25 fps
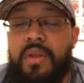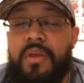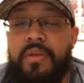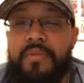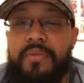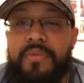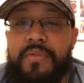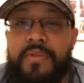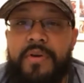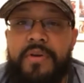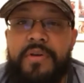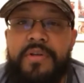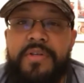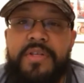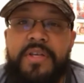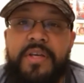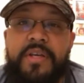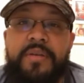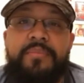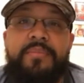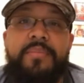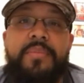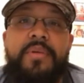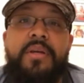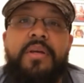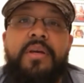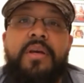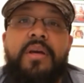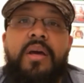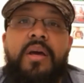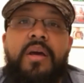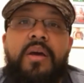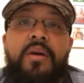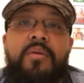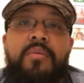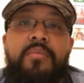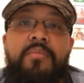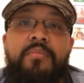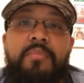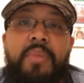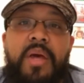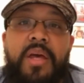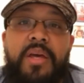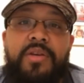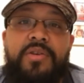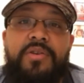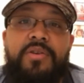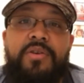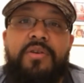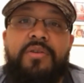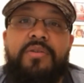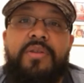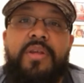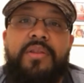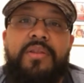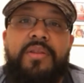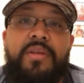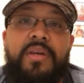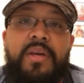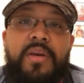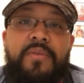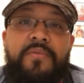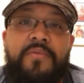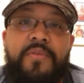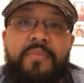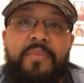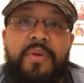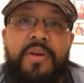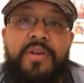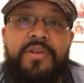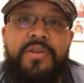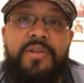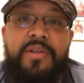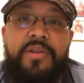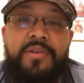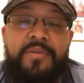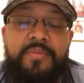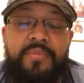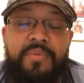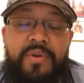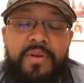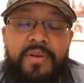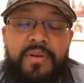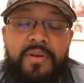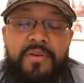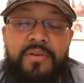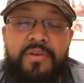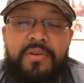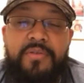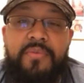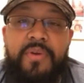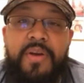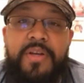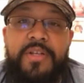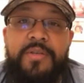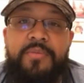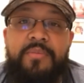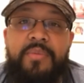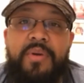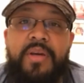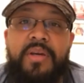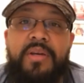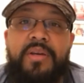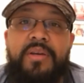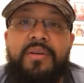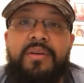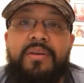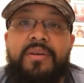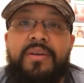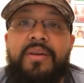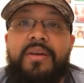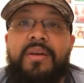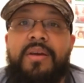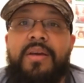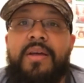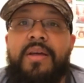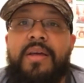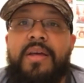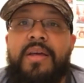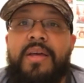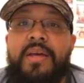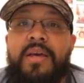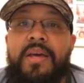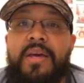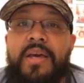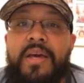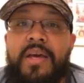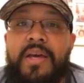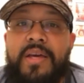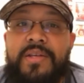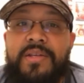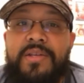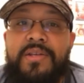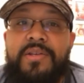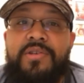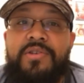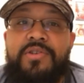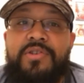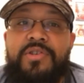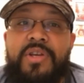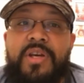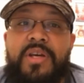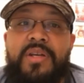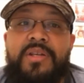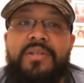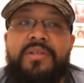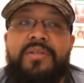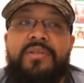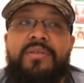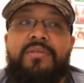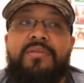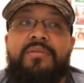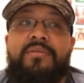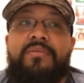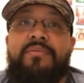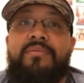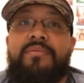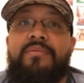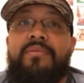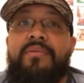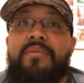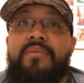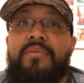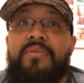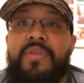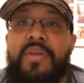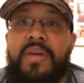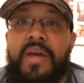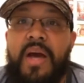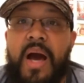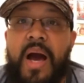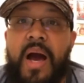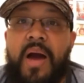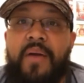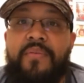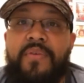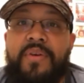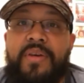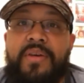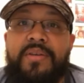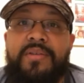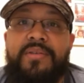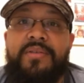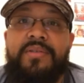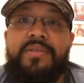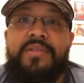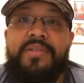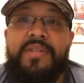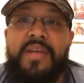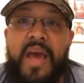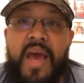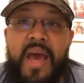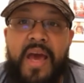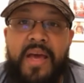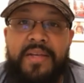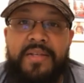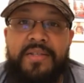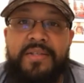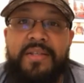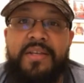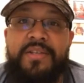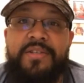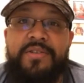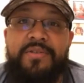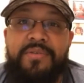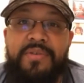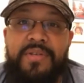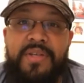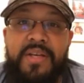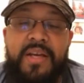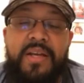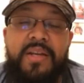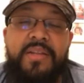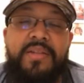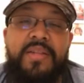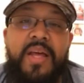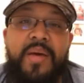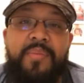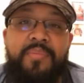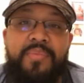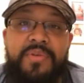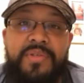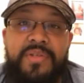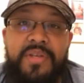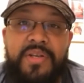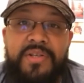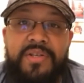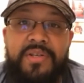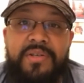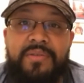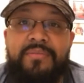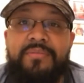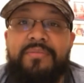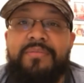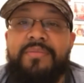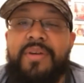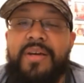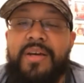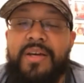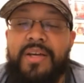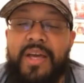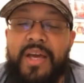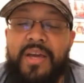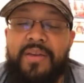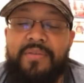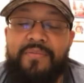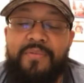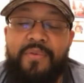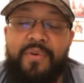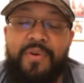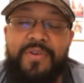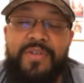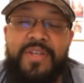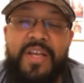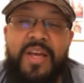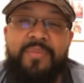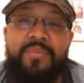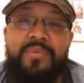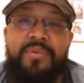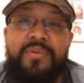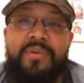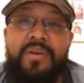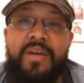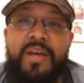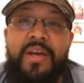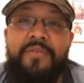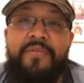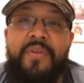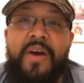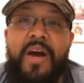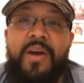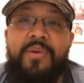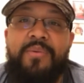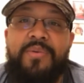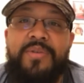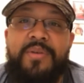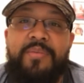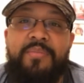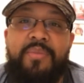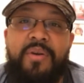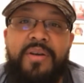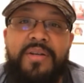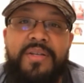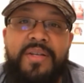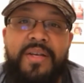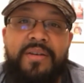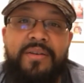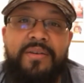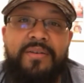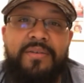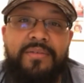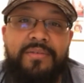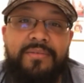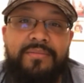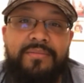Third tip, make sure that the information that you're putting on your resume isn't just the obvious tasks that you did in that position. Again, for example, if I was a bartender